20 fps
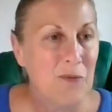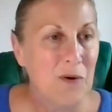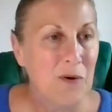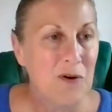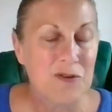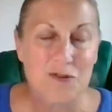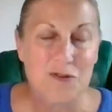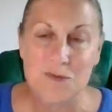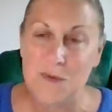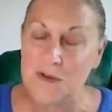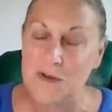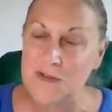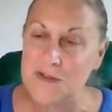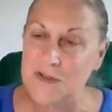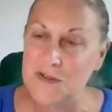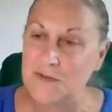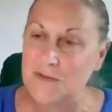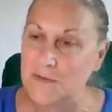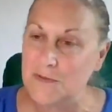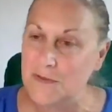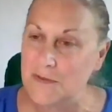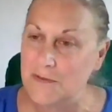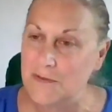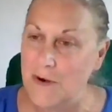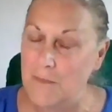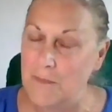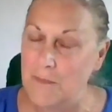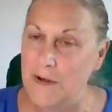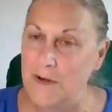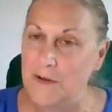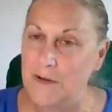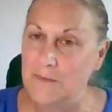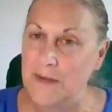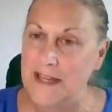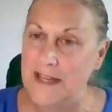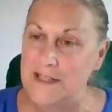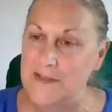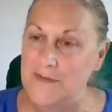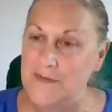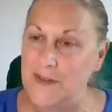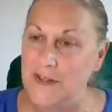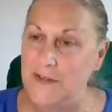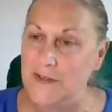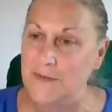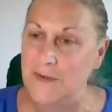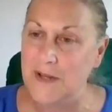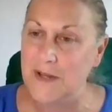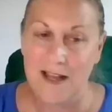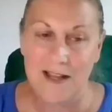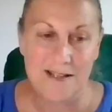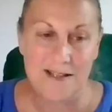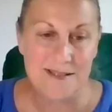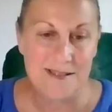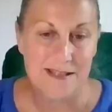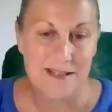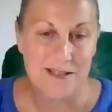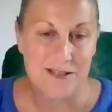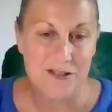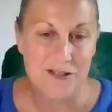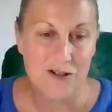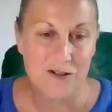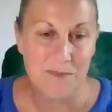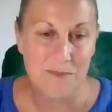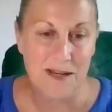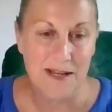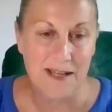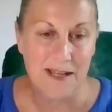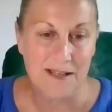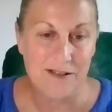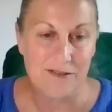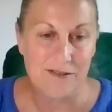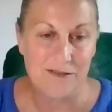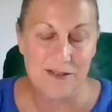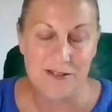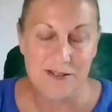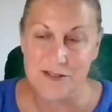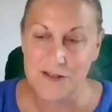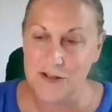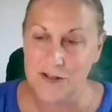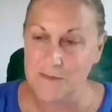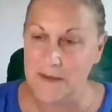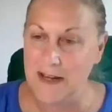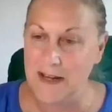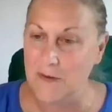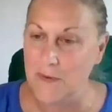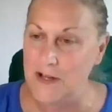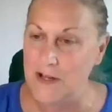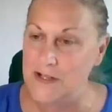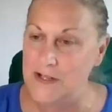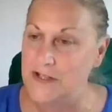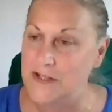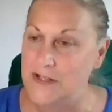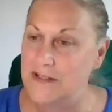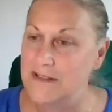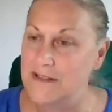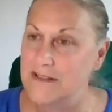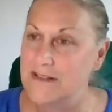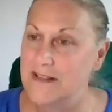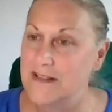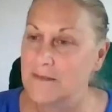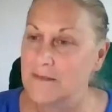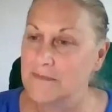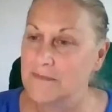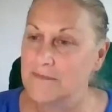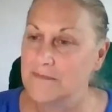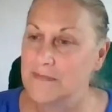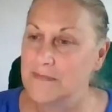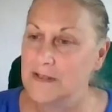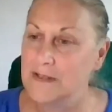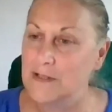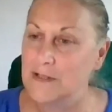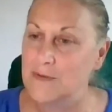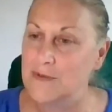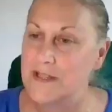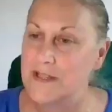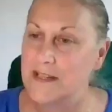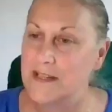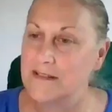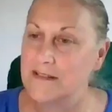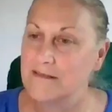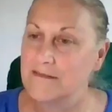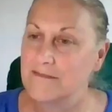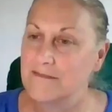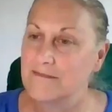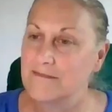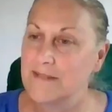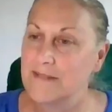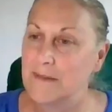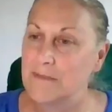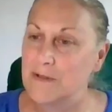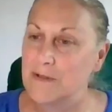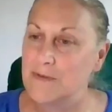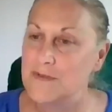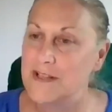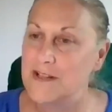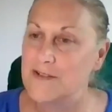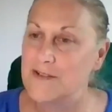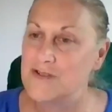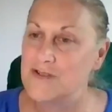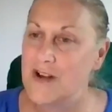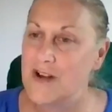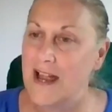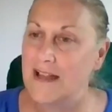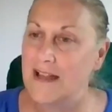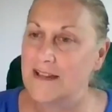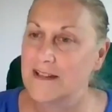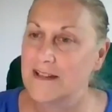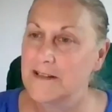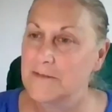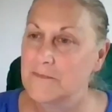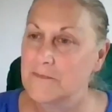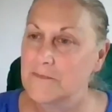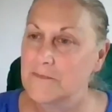What's cropping up next for you guys? There's so many questions. I'm losing track.